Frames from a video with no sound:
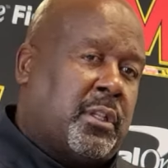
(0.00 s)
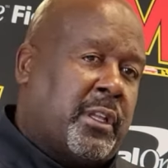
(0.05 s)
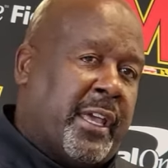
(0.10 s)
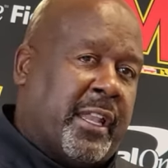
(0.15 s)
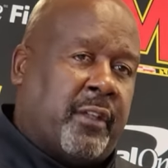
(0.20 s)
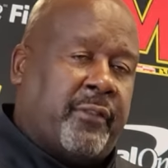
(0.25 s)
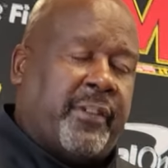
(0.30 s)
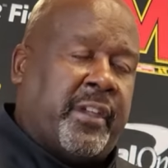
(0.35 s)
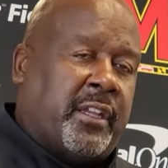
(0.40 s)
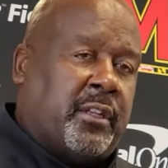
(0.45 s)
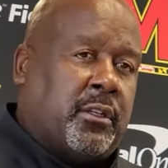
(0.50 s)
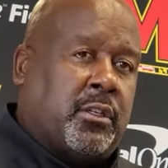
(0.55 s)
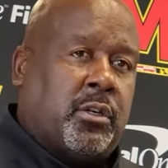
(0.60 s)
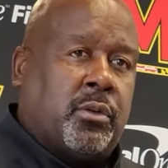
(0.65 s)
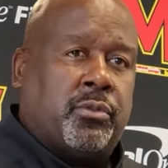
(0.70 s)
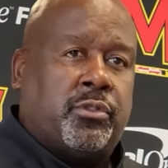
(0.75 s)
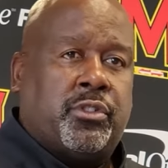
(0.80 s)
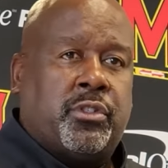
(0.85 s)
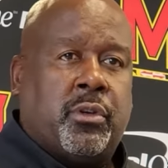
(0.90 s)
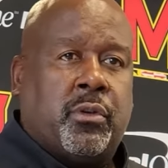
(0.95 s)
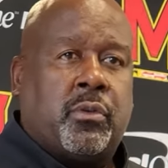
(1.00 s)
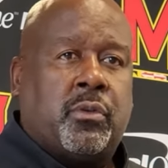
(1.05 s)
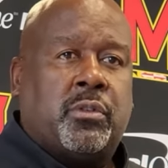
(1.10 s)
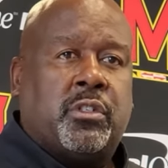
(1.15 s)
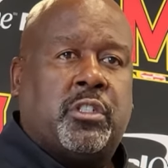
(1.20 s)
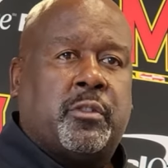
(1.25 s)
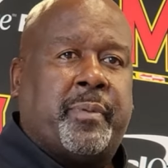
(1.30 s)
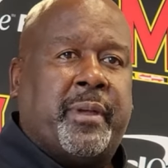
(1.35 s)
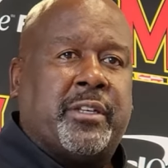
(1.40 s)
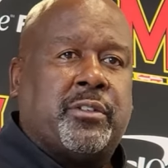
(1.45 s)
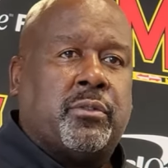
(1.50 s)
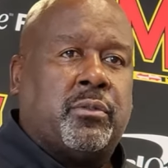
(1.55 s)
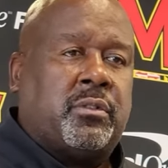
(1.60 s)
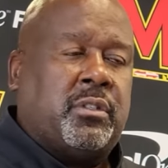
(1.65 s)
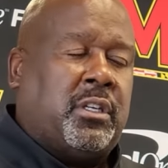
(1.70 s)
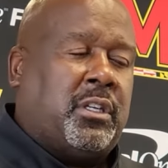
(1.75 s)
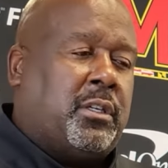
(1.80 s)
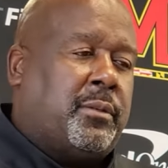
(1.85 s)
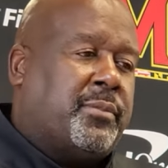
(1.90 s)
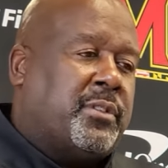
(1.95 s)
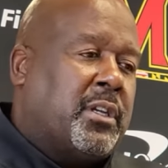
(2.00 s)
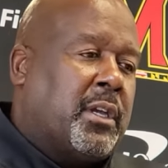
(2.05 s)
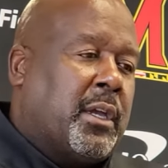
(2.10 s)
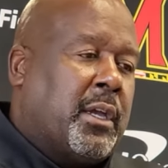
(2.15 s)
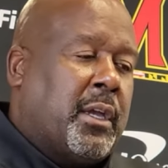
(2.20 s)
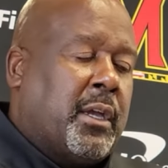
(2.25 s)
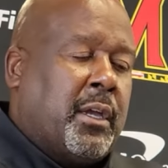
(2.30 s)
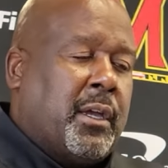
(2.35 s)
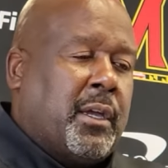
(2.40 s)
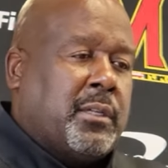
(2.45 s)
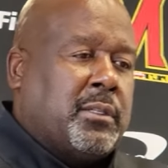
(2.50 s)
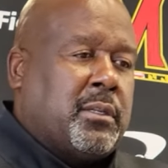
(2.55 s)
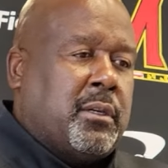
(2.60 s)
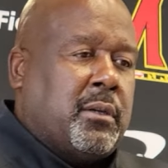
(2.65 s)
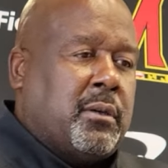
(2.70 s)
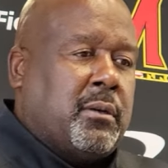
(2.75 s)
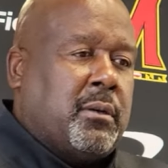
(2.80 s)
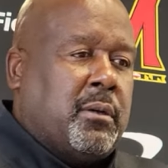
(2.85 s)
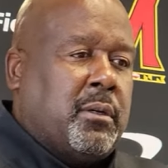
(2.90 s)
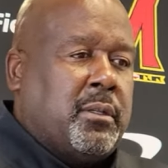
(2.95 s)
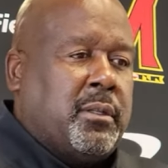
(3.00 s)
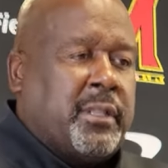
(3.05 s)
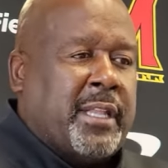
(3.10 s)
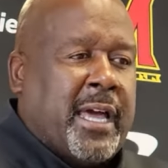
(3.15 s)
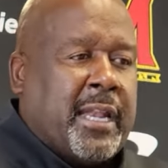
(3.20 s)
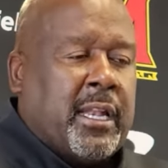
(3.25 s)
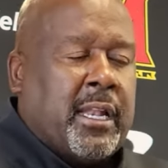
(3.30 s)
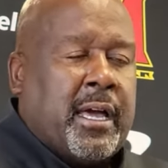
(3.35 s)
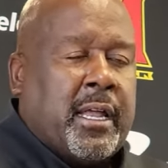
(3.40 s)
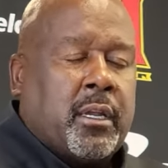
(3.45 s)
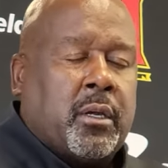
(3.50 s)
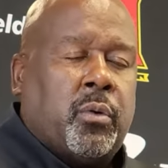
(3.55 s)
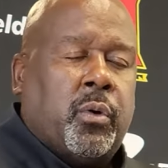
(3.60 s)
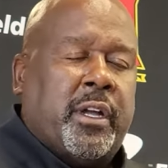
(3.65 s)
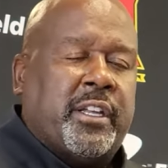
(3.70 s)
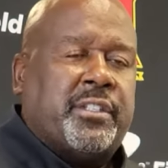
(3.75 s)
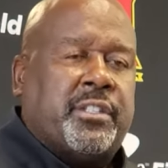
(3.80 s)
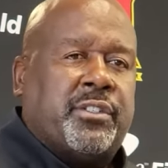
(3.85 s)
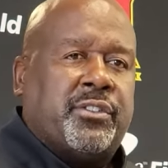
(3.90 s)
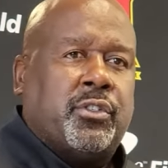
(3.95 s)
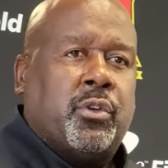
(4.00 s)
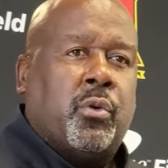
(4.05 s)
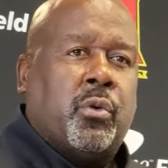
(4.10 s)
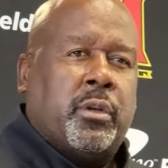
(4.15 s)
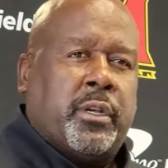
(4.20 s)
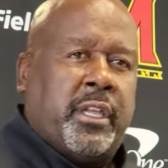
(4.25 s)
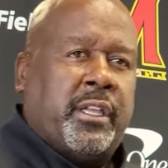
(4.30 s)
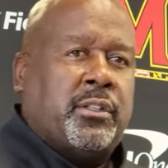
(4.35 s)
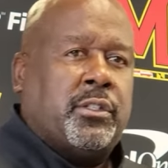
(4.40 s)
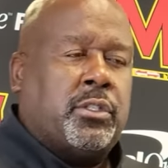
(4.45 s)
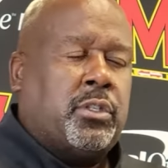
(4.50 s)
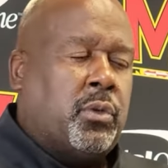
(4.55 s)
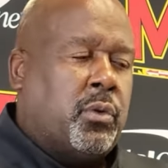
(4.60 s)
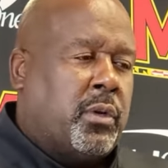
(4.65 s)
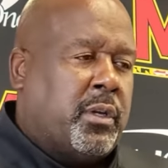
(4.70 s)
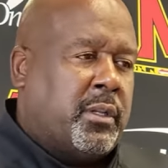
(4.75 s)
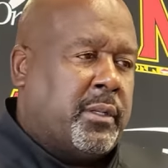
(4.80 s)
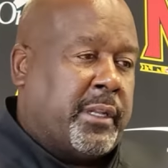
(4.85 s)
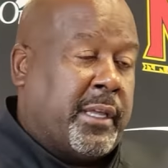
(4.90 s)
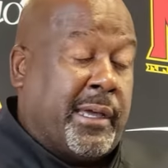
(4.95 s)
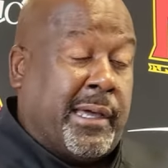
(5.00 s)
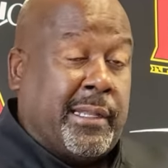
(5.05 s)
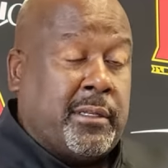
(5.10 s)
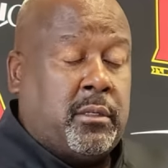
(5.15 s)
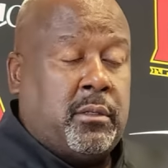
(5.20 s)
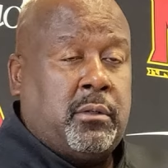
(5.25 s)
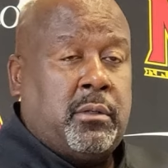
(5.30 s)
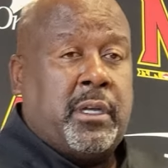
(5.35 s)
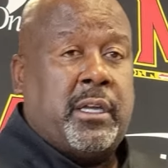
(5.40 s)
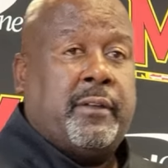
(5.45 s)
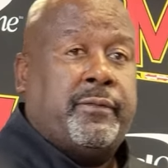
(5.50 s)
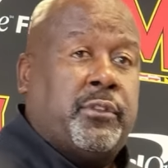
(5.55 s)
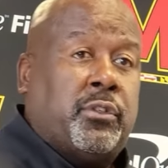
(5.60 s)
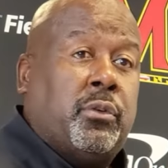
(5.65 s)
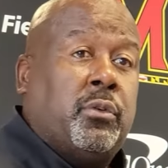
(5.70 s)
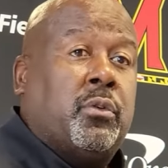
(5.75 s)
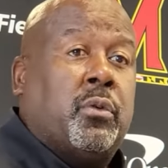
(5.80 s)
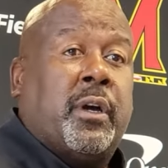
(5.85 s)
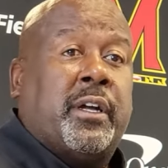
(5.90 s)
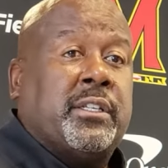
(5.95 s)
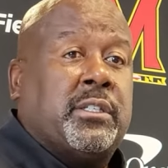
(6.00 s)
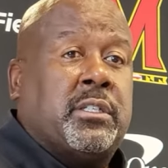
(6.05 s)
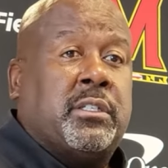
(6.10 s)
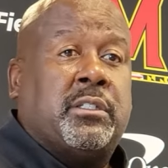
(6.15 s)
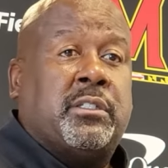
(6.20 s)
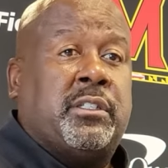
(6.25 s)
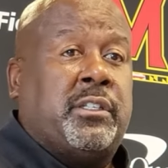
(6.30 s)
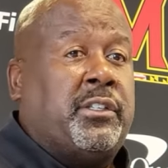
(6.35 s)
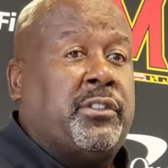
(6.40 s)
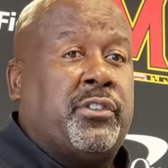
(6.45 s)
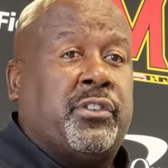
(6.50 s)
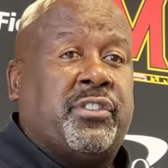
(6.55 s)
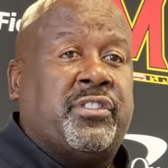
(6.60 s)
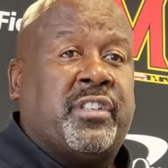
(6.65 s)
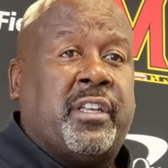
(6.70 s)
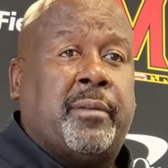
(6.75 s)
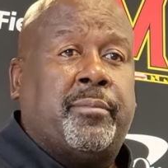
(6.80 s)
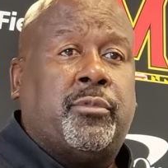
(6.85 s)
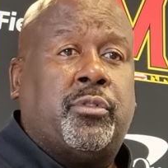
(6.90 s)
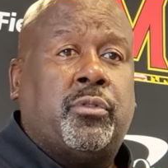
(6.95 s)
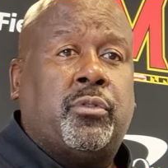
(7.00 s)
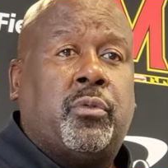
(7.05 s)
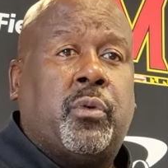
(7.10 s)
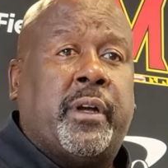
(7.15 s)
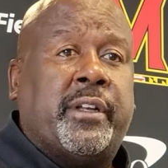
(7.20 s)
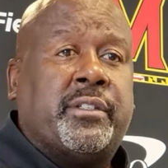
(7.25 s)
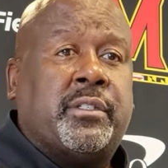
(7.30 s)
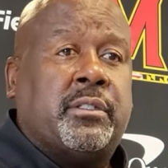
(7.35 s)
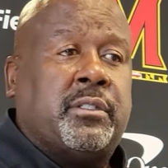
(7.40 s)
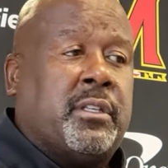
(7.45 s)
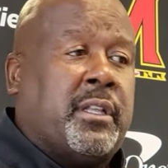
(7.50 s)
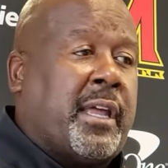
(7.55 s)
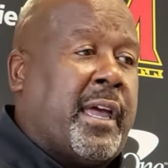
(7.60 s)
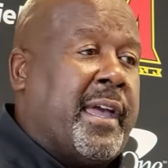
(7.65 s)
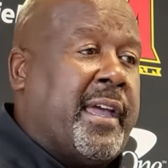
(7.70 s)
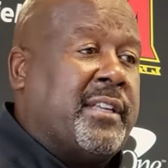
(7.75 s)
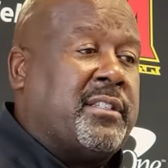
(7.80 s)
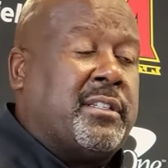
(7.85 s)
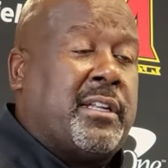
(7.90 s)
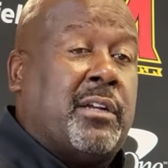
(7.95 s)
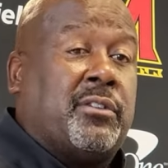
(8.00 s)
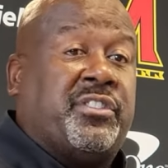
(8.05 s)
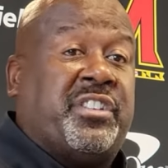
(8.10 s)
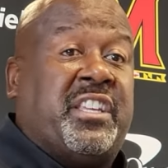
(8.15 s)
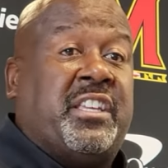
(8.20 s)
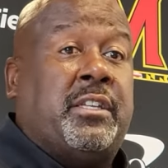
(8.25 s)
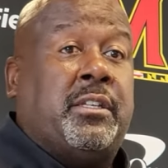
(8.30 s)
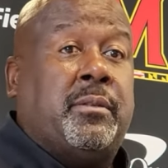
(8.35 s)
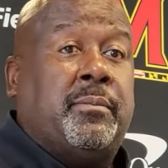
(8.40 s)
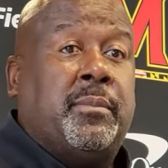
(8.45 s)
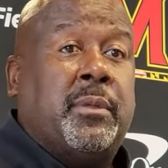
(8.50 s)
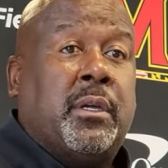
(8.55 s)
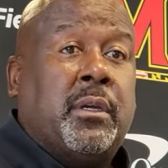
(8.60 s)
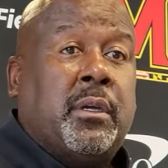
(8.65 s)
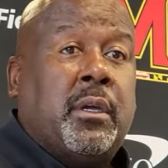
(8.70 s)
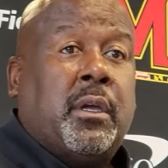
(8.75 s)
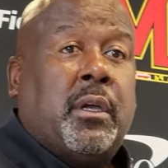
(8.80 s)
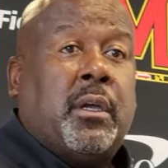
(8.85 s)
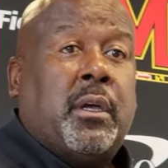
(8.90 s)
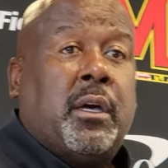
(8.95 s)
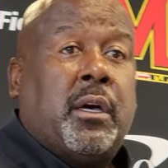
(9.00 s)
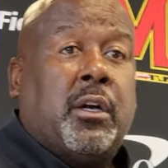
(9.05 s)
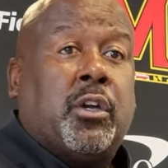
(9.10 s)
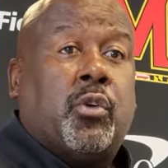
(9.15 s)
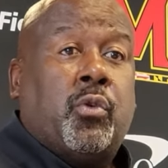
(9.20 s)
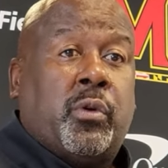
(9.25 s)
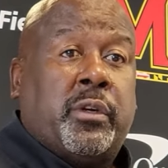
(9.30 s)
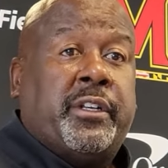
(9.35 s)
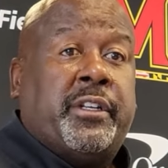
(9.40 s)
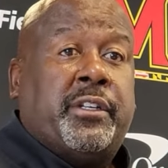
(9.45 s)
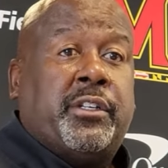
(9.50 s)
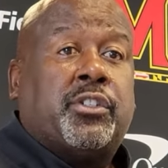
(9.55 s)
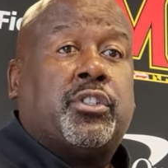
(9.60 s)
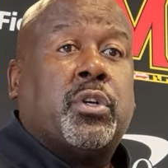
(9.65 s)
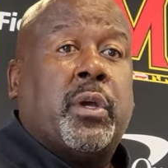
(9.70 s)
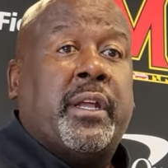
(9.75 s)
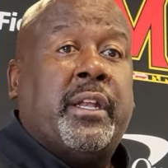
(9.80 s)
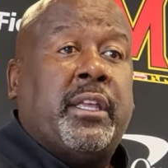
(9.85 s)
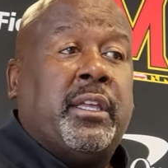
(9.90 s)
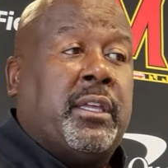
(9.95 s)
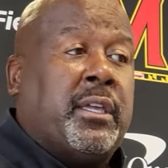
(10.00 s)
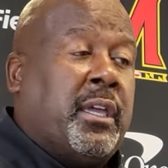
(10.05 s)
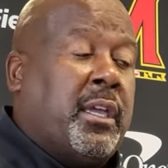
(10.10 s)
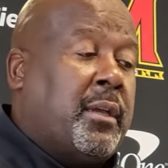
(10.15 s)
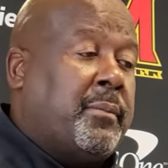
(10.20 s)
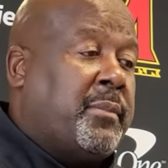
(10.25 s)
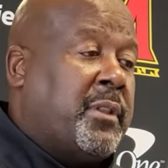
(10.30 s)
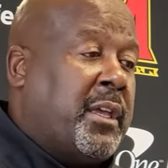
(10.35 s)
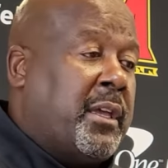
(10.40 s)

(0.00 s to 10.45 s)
elevating Coach Zook on special teams. So not a lot of questions going into it. Now, I do have two questions, and these are the same two questions that I asked our team going into training camp